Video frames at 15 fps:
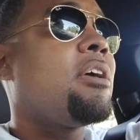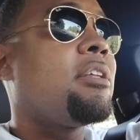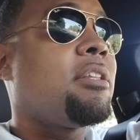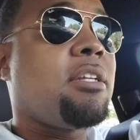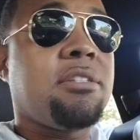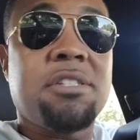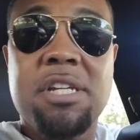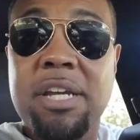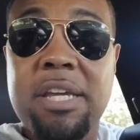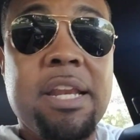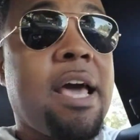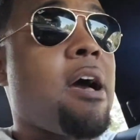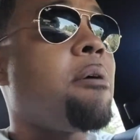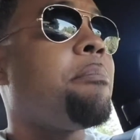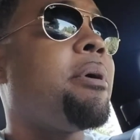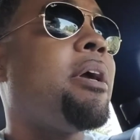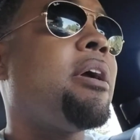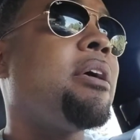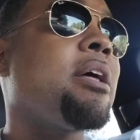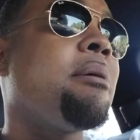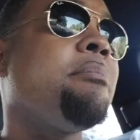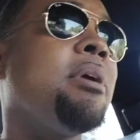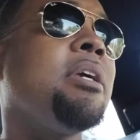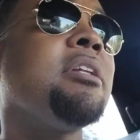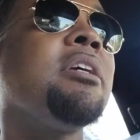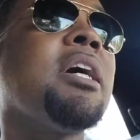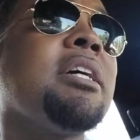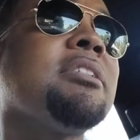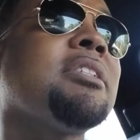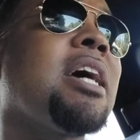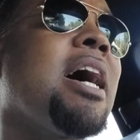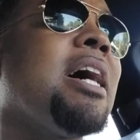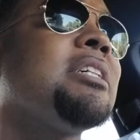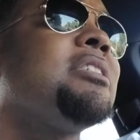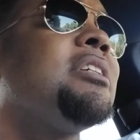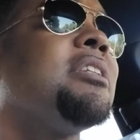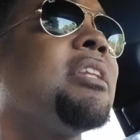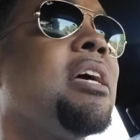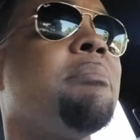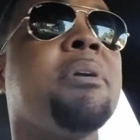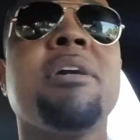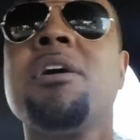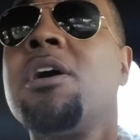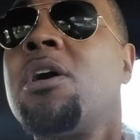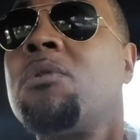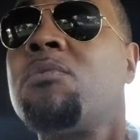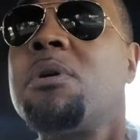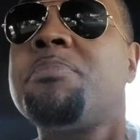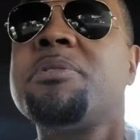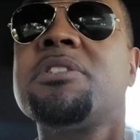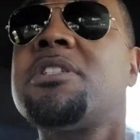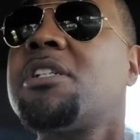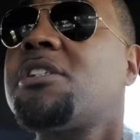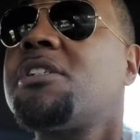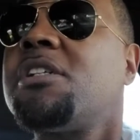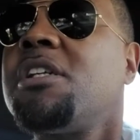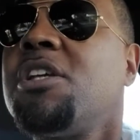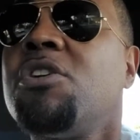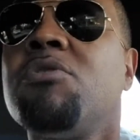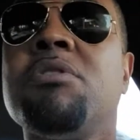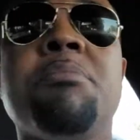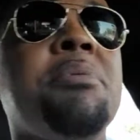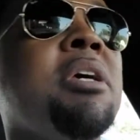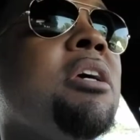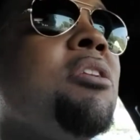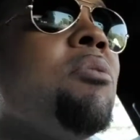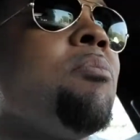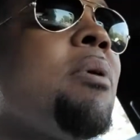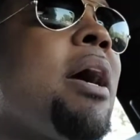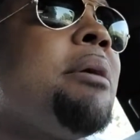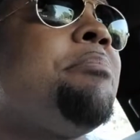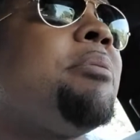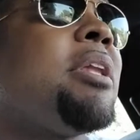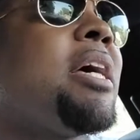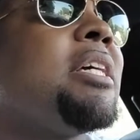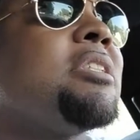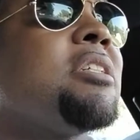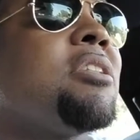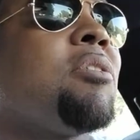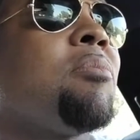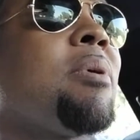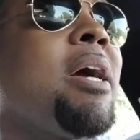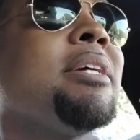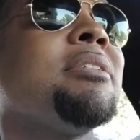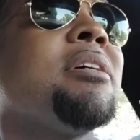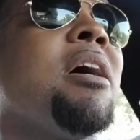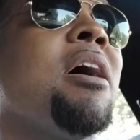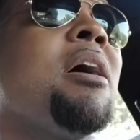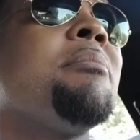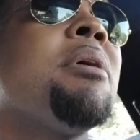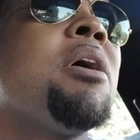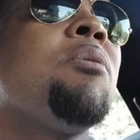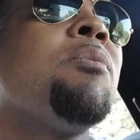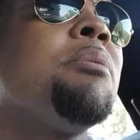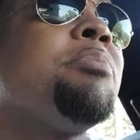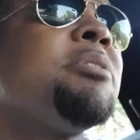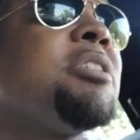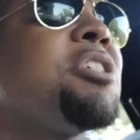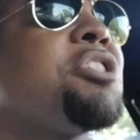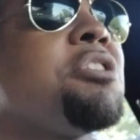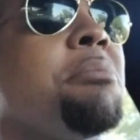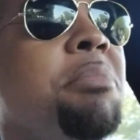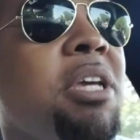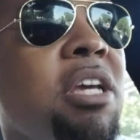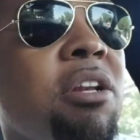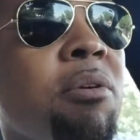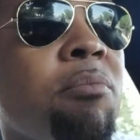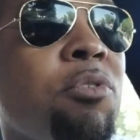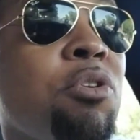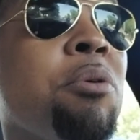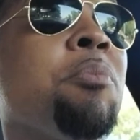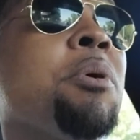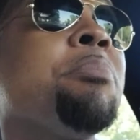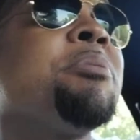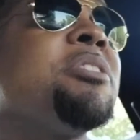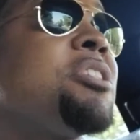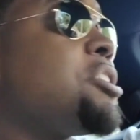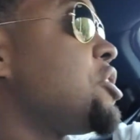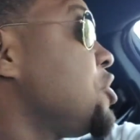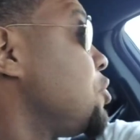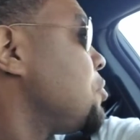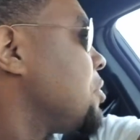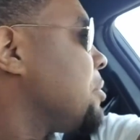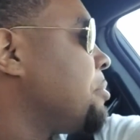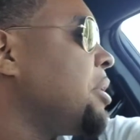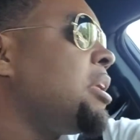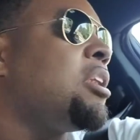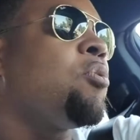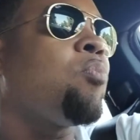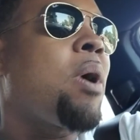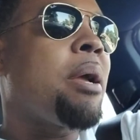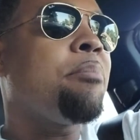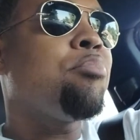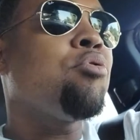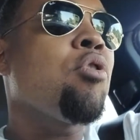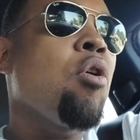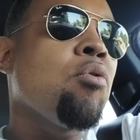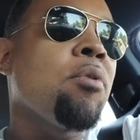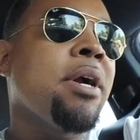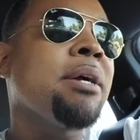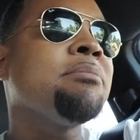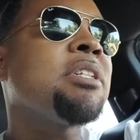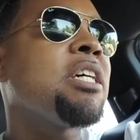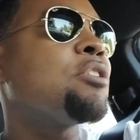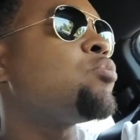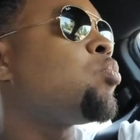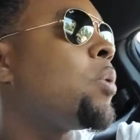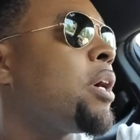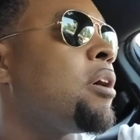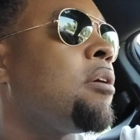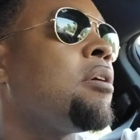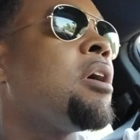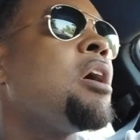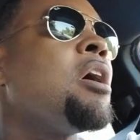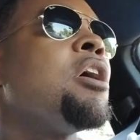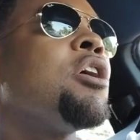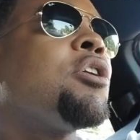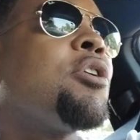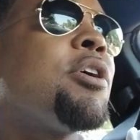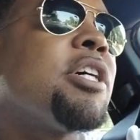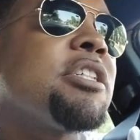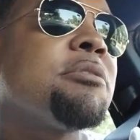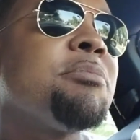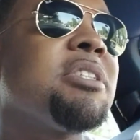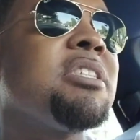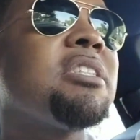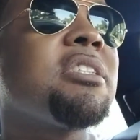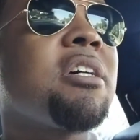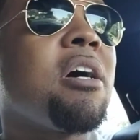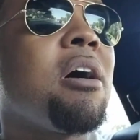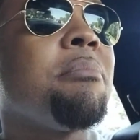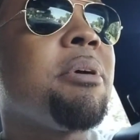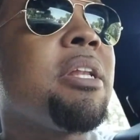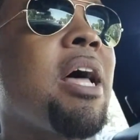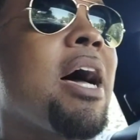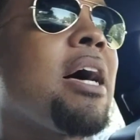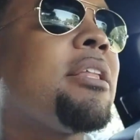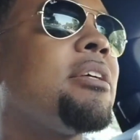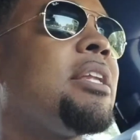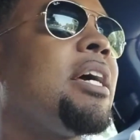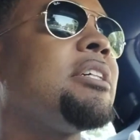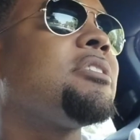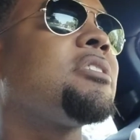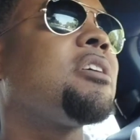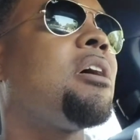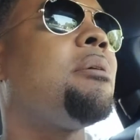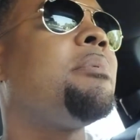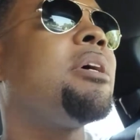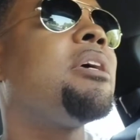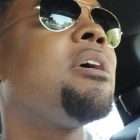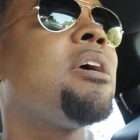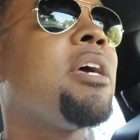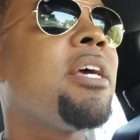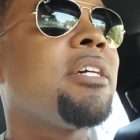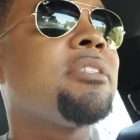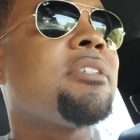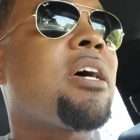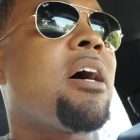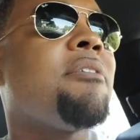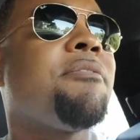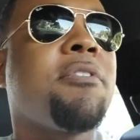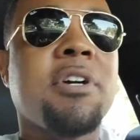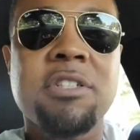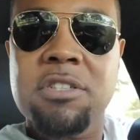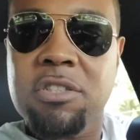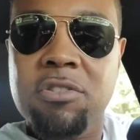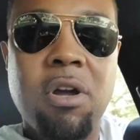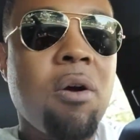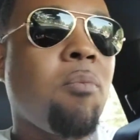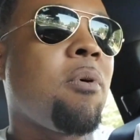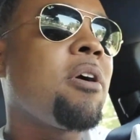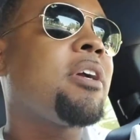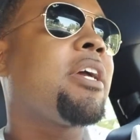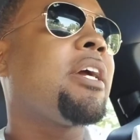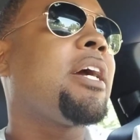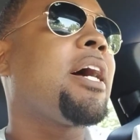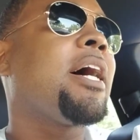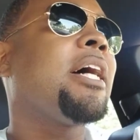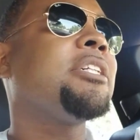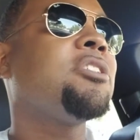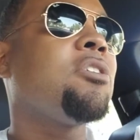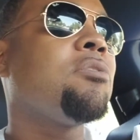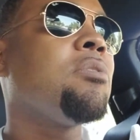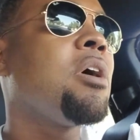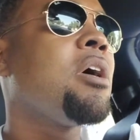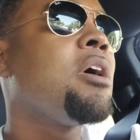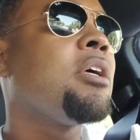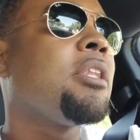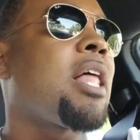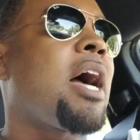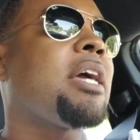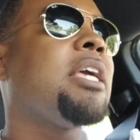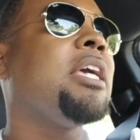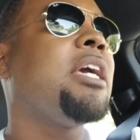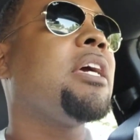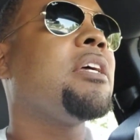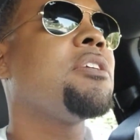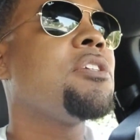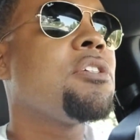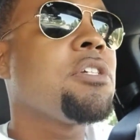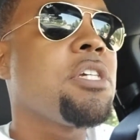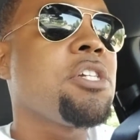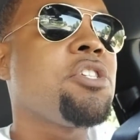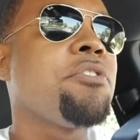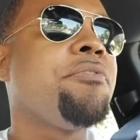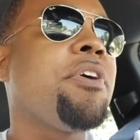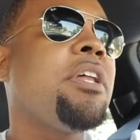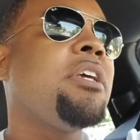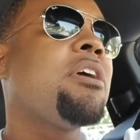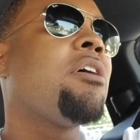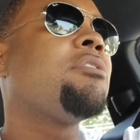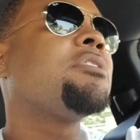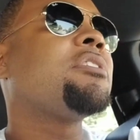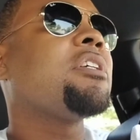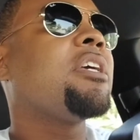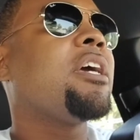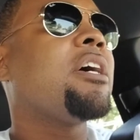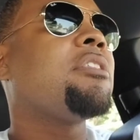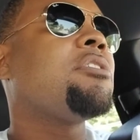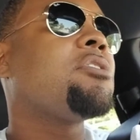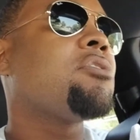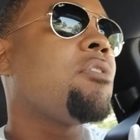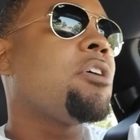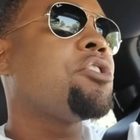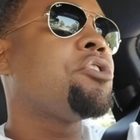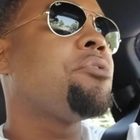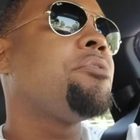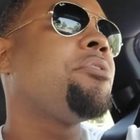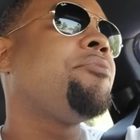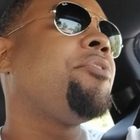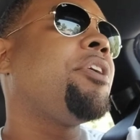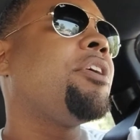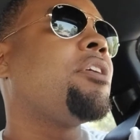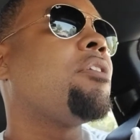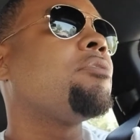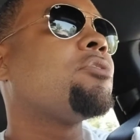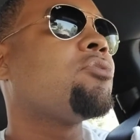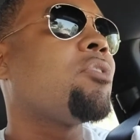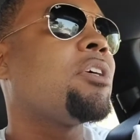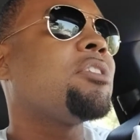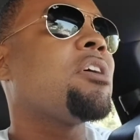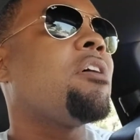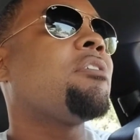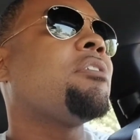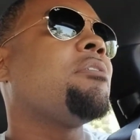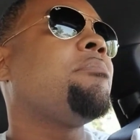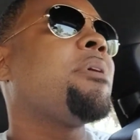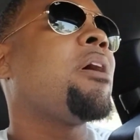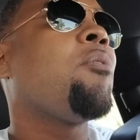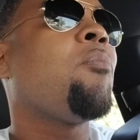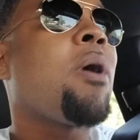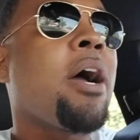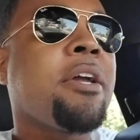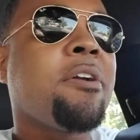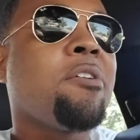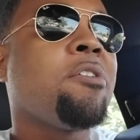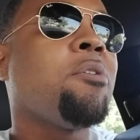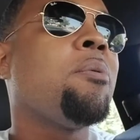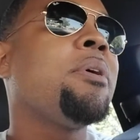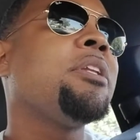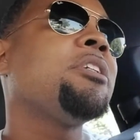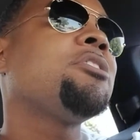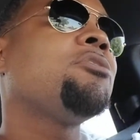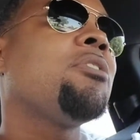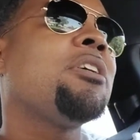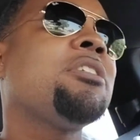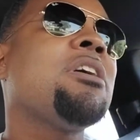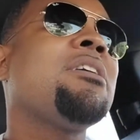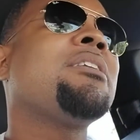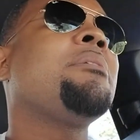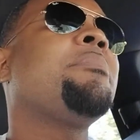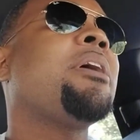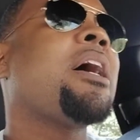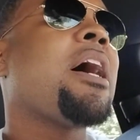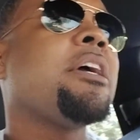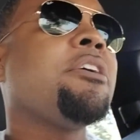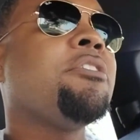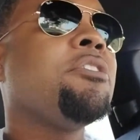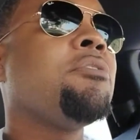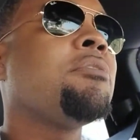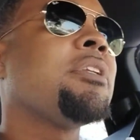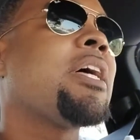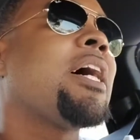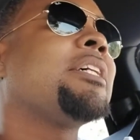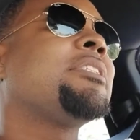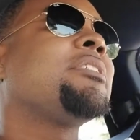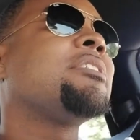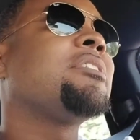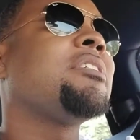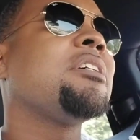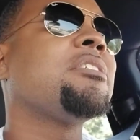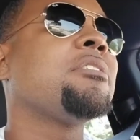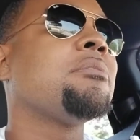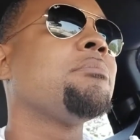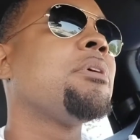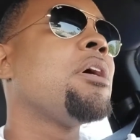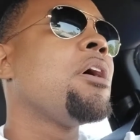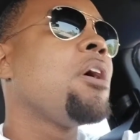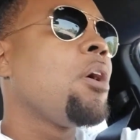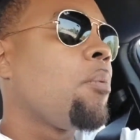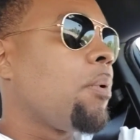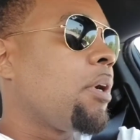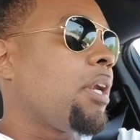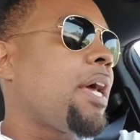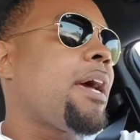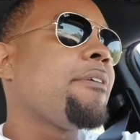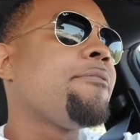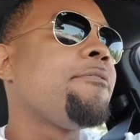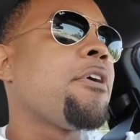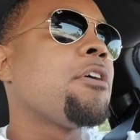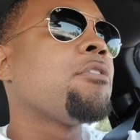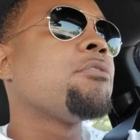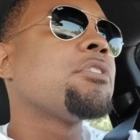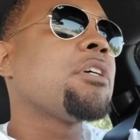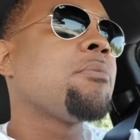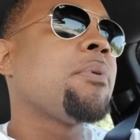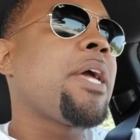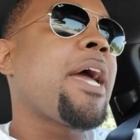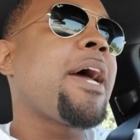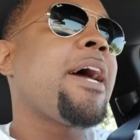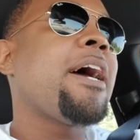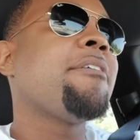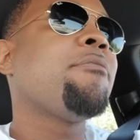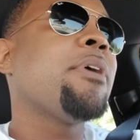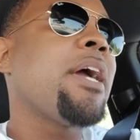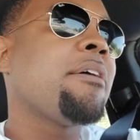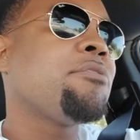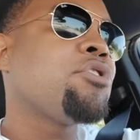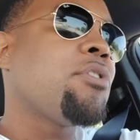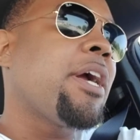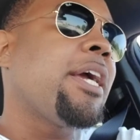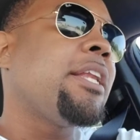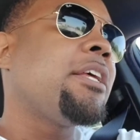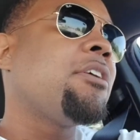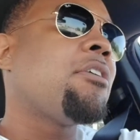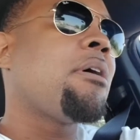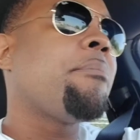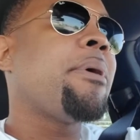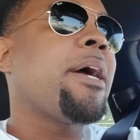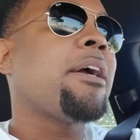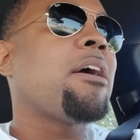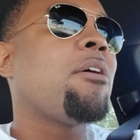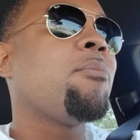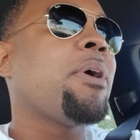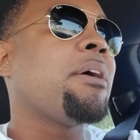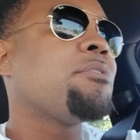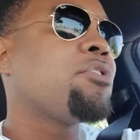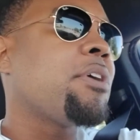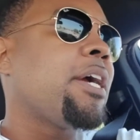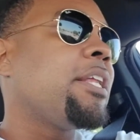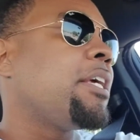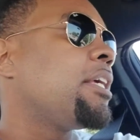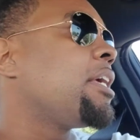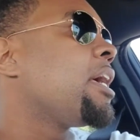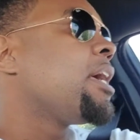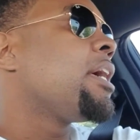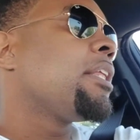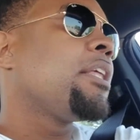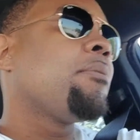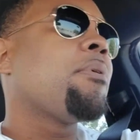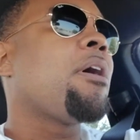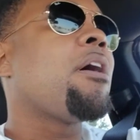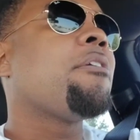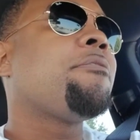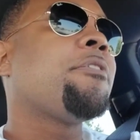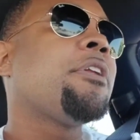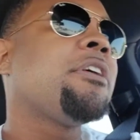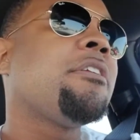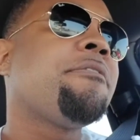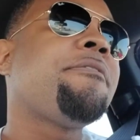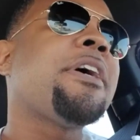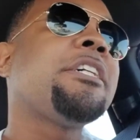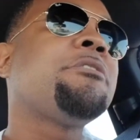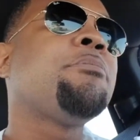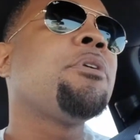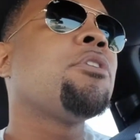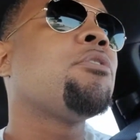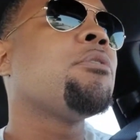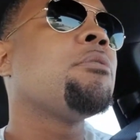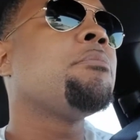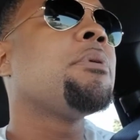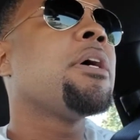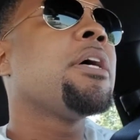And check it out, man. I mean, the sky's the limit. We're positioning you to be in the right place at the right time. We're positioning you to be in the right programs as well. Christmas is coming. Holidays is coming. It's time for us to start working, guys. So lock in. Get your videos together. Start shooting your videos. Start talking about why you're doing this. Start talking about how you're utilizing the system. We're going to have funnels that we have. We have training in our backup. We have training that we're offering in the Facebook group,